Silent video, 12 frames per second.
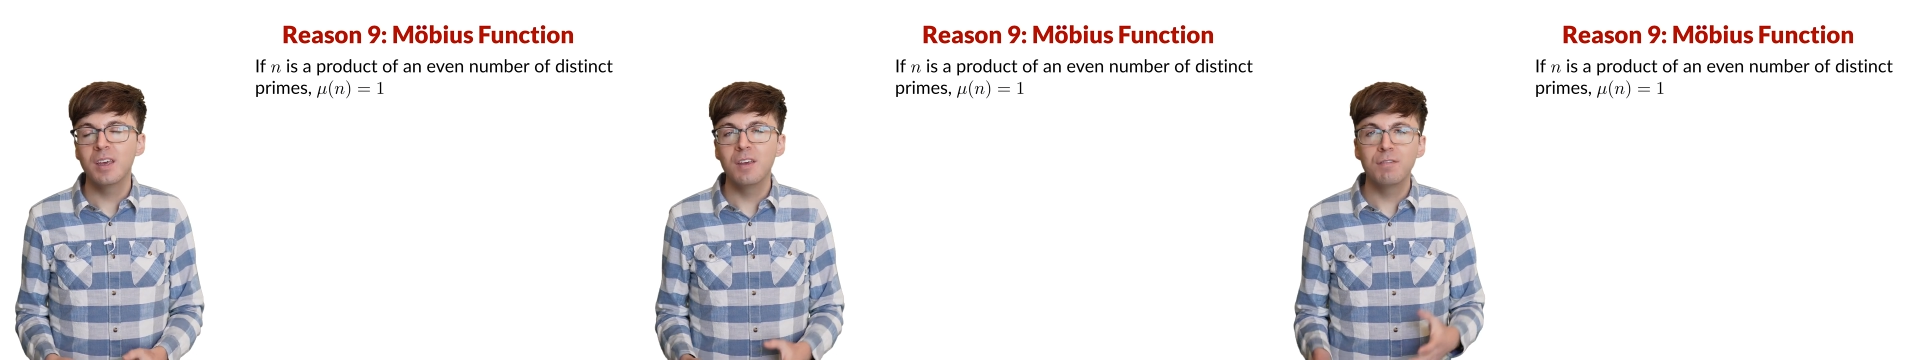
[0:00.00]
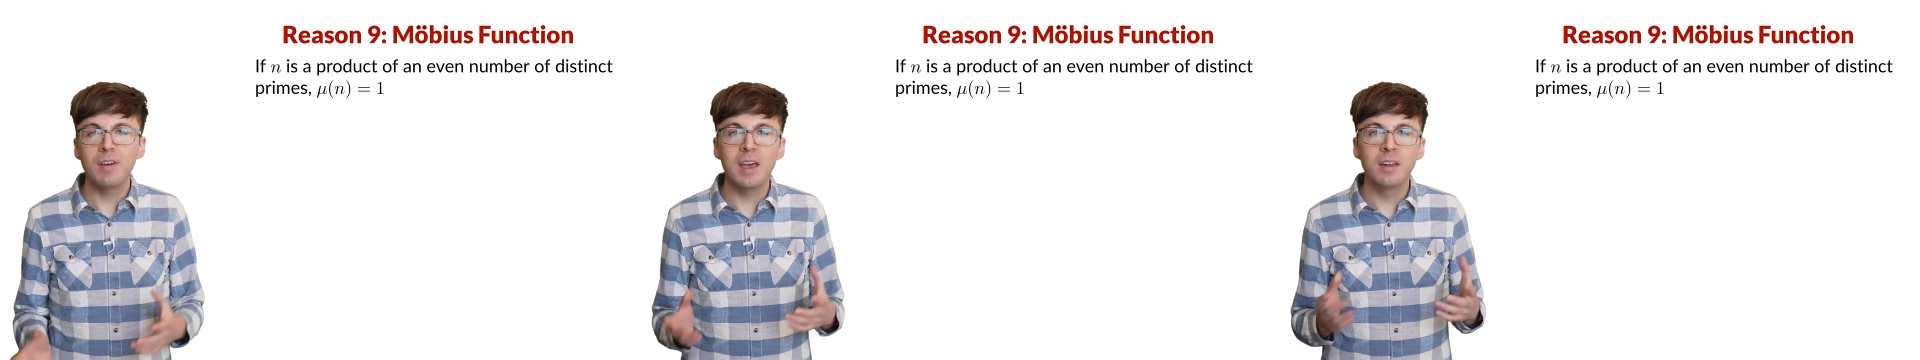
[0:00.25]

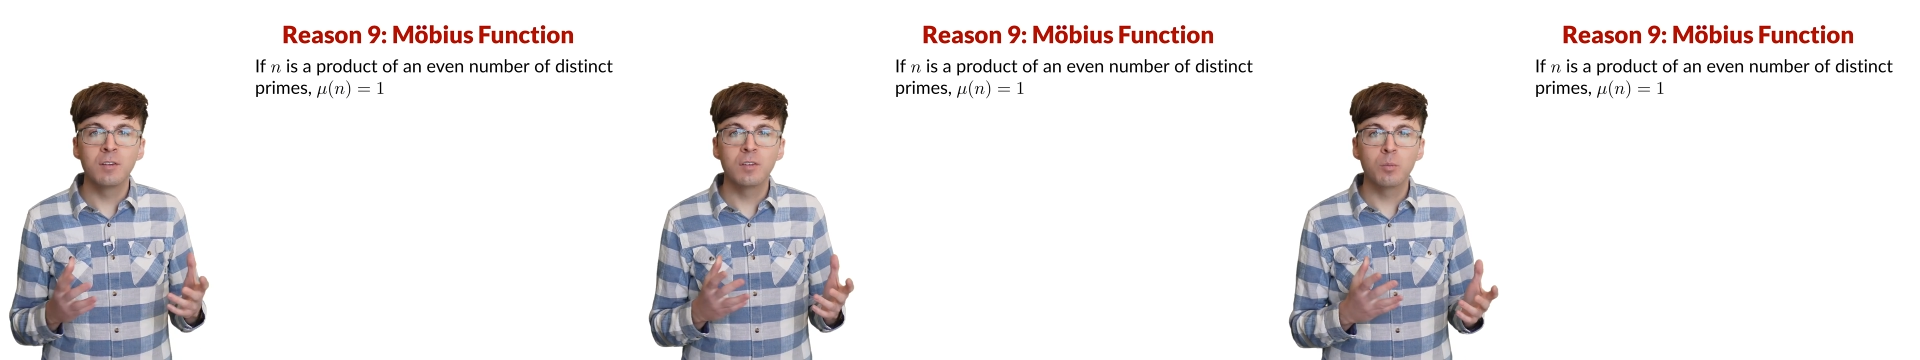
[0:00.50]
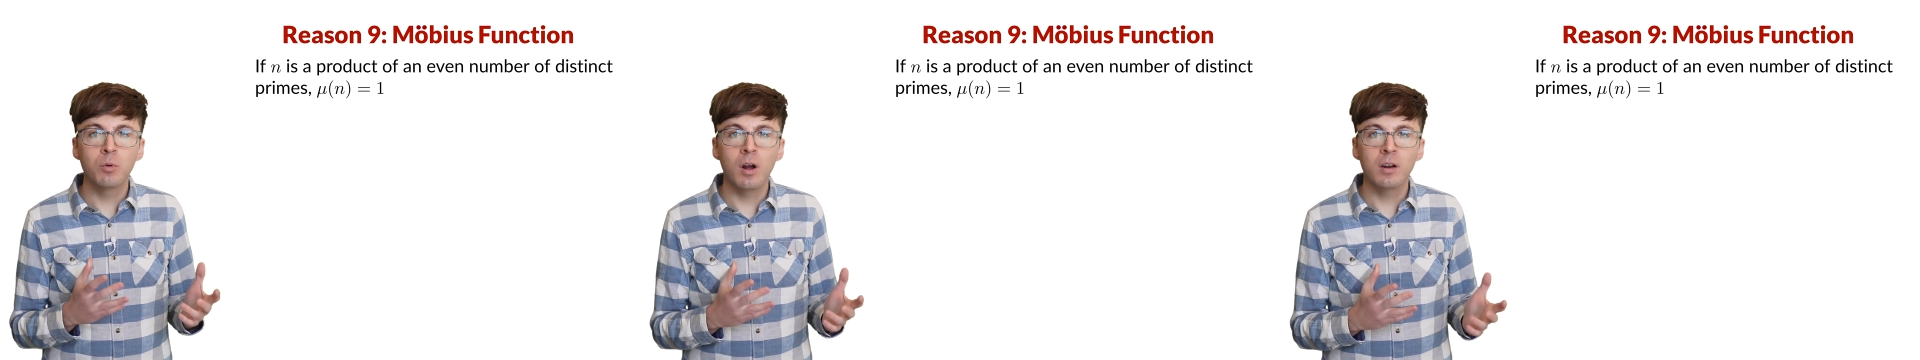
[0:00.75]
If n is
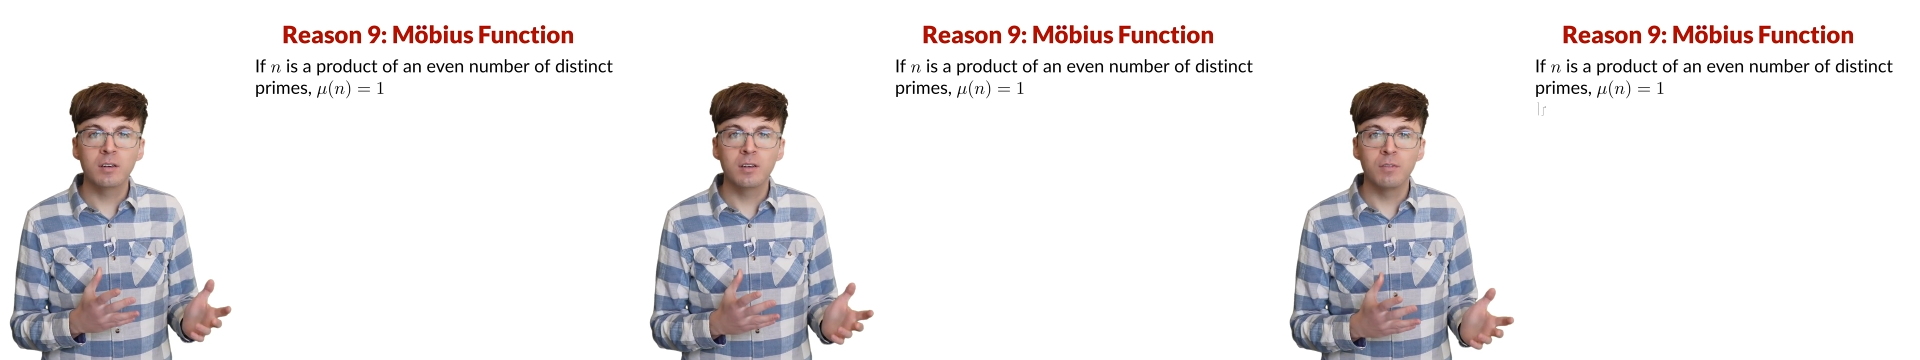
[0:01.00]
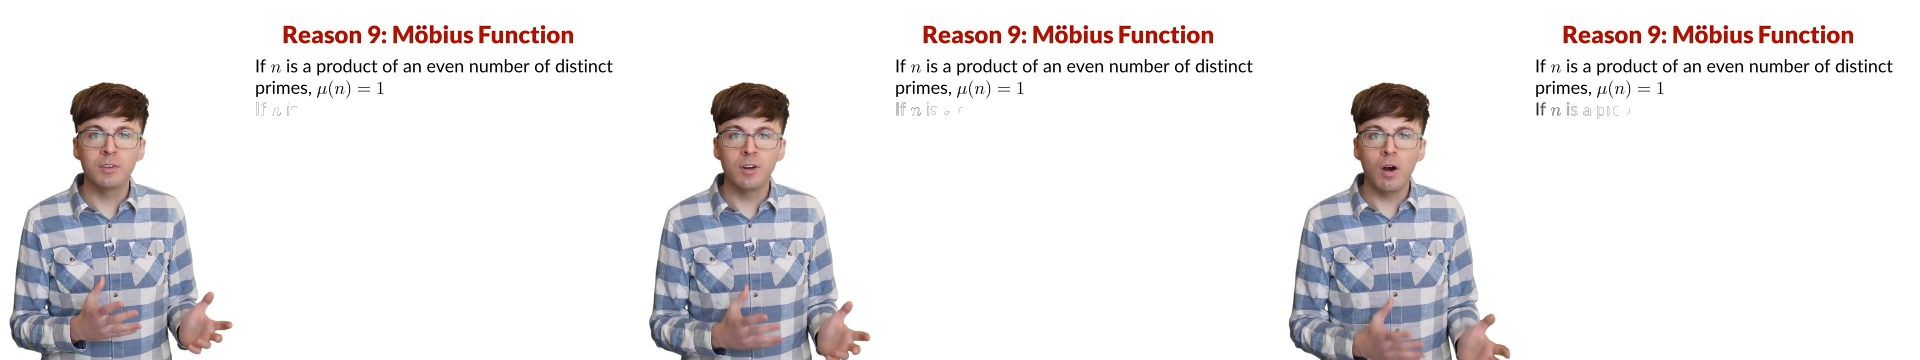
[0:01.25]
the product
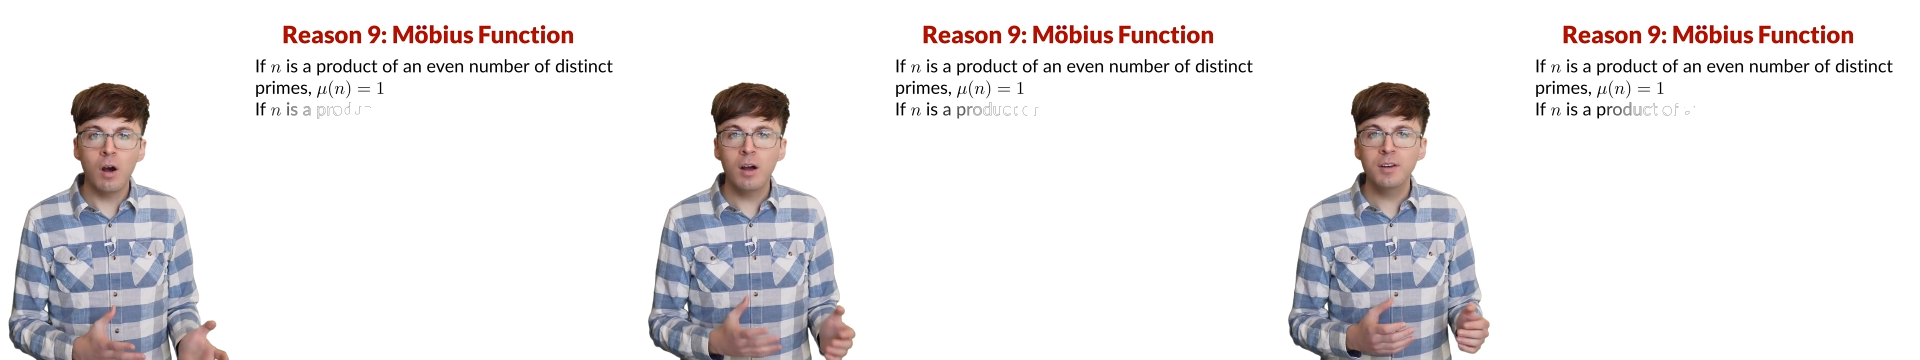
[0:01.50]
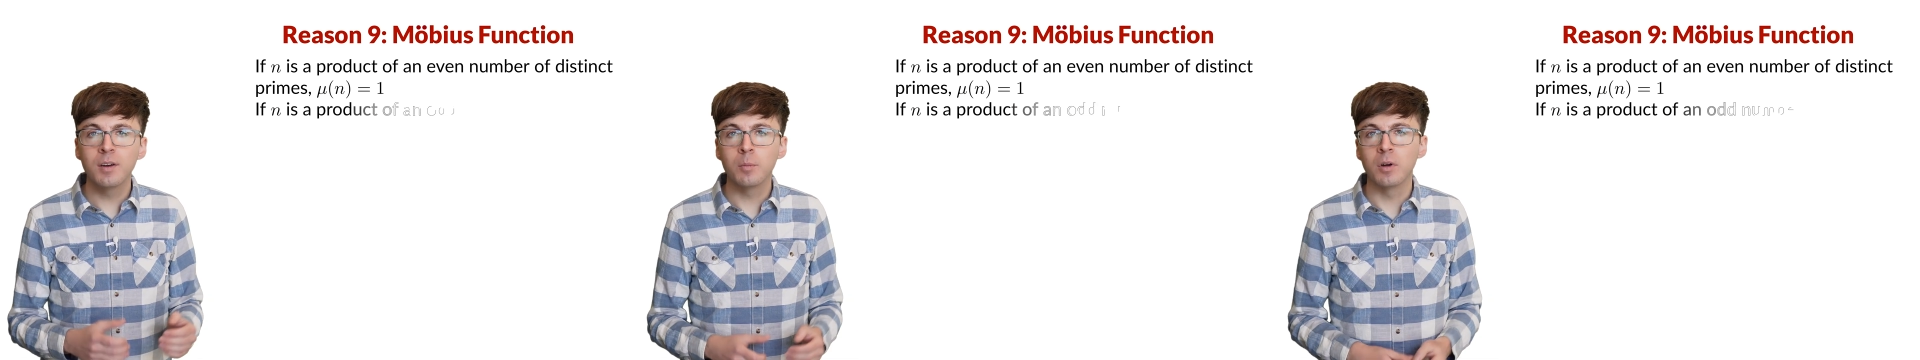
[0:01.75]
of an
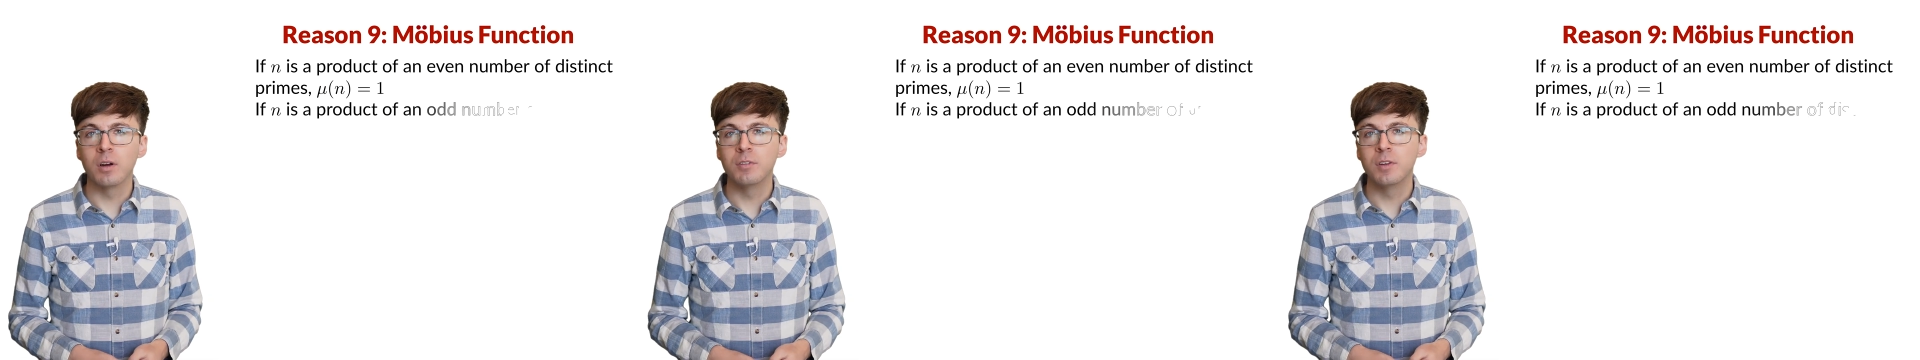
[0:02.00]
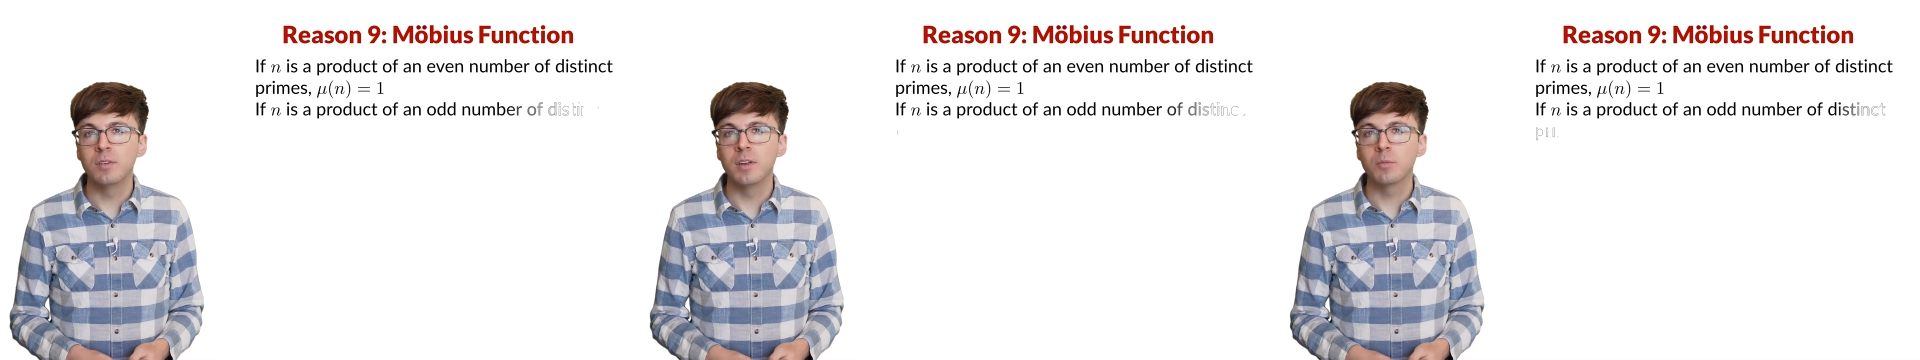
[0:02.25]
odd number of
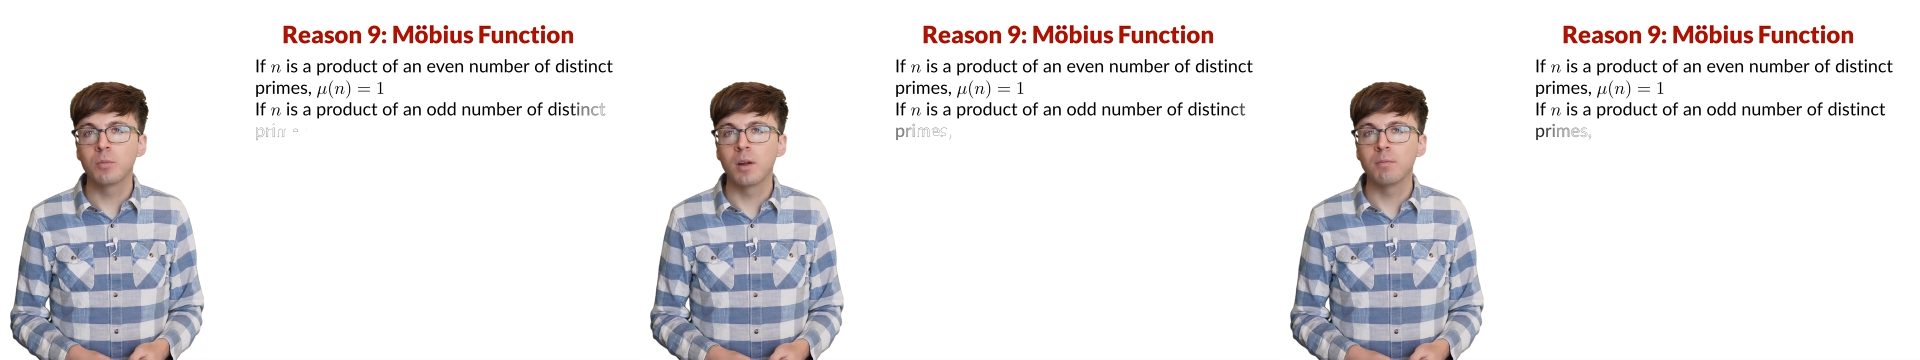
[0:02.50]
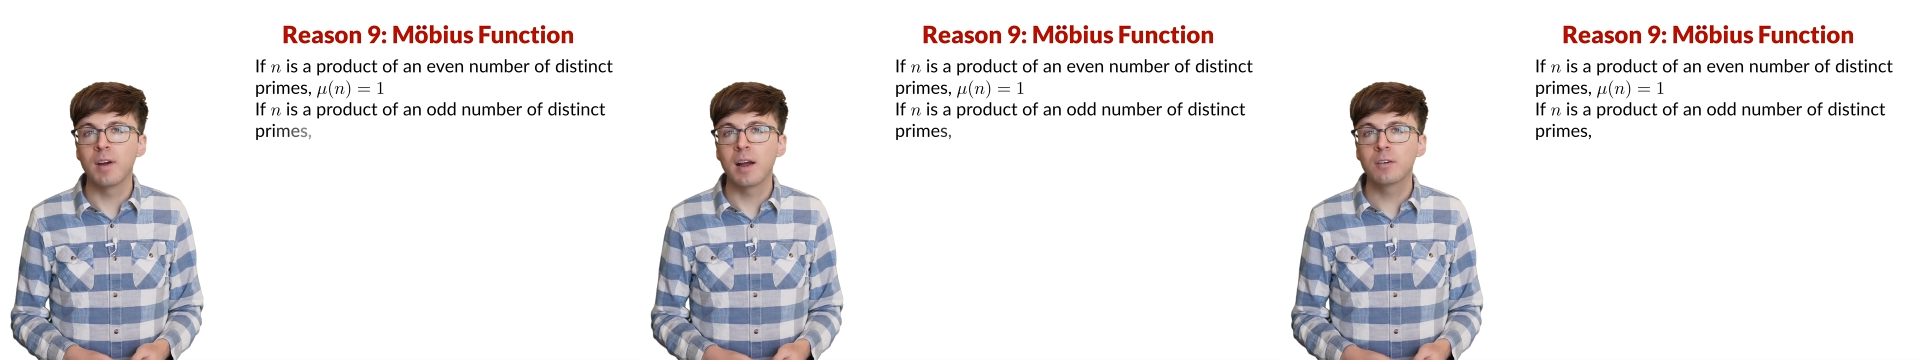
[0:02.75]
distinct
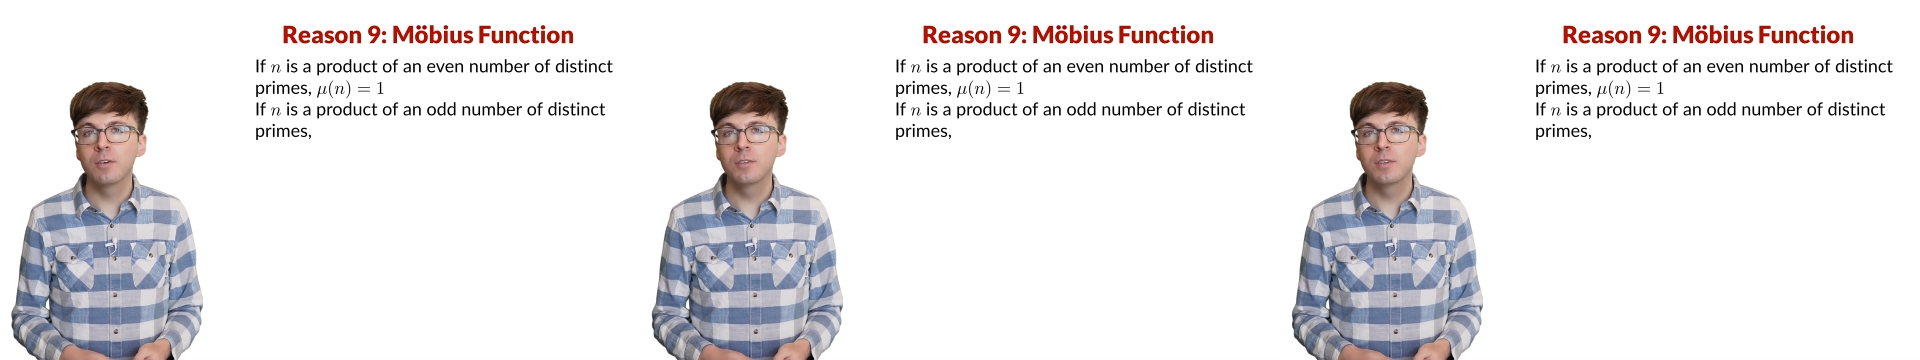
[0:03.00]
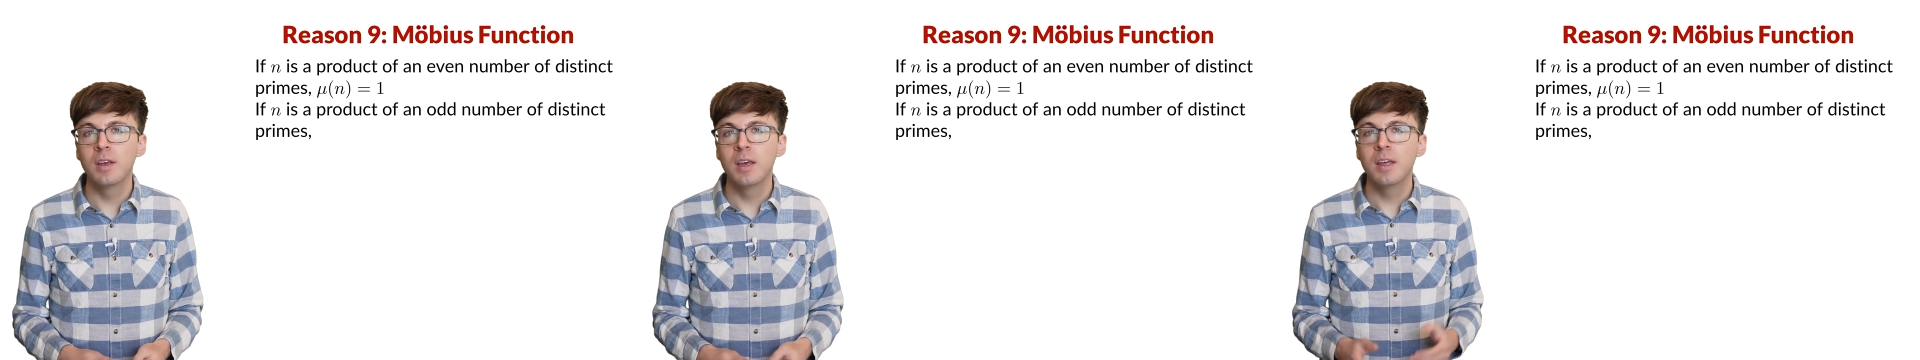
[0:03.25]
prime
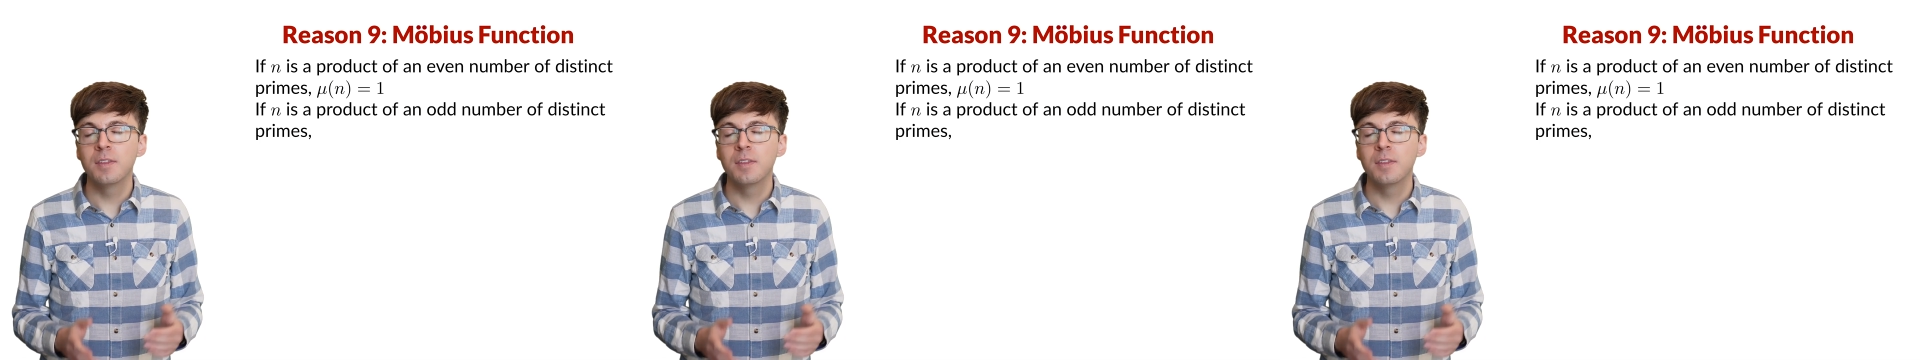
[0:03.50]
factors,